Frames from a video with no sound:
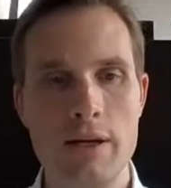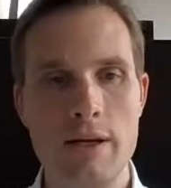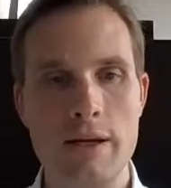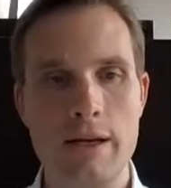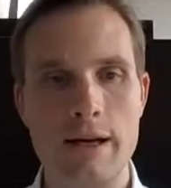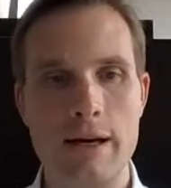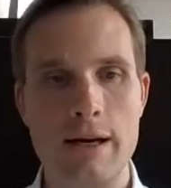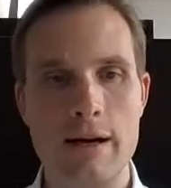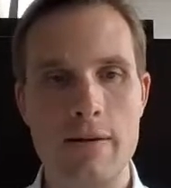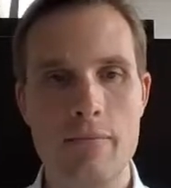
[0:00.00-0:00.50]

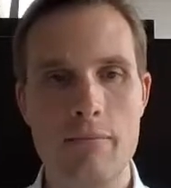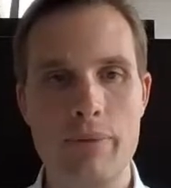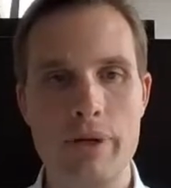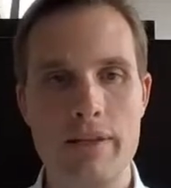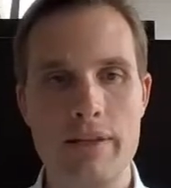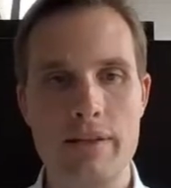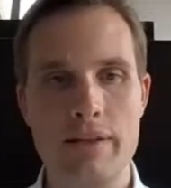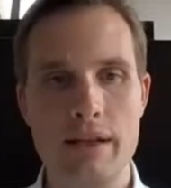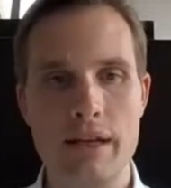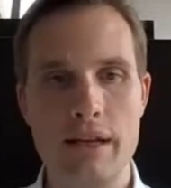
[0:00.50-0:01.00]

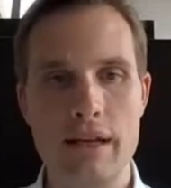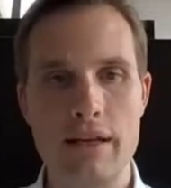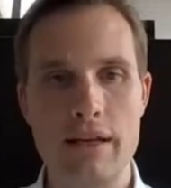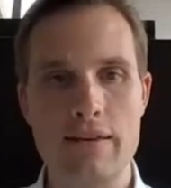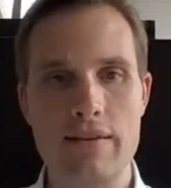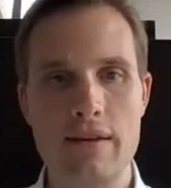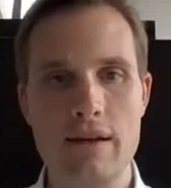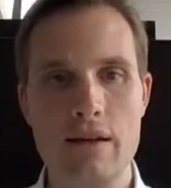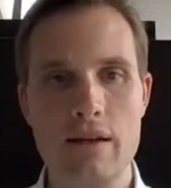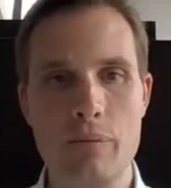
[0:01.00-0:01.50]
but
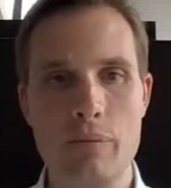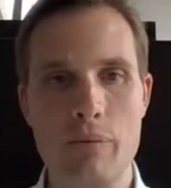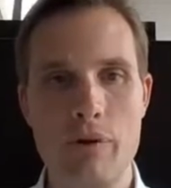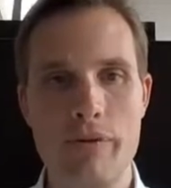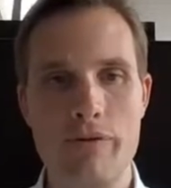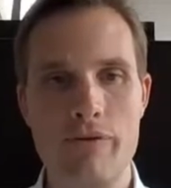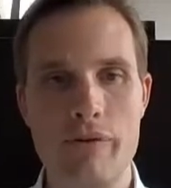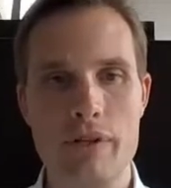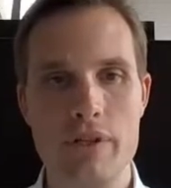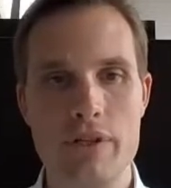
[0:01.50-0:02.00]
it's a clear
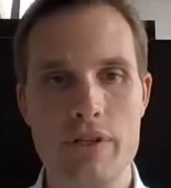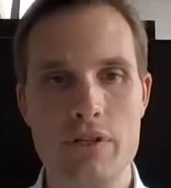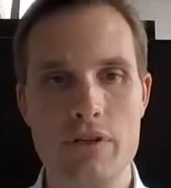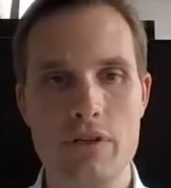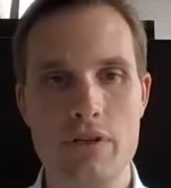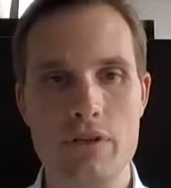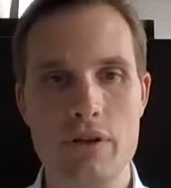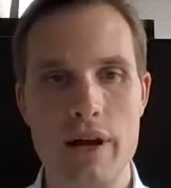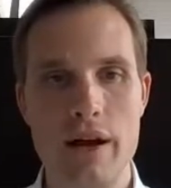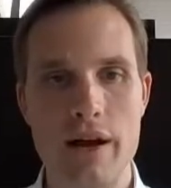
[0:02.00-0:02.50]
preference
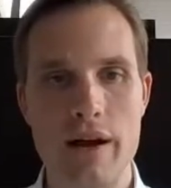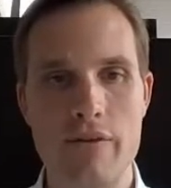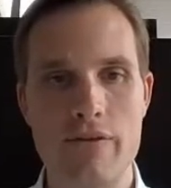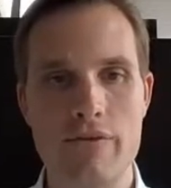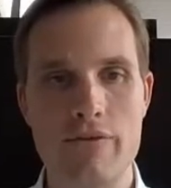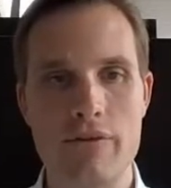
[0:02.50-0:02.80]
to have,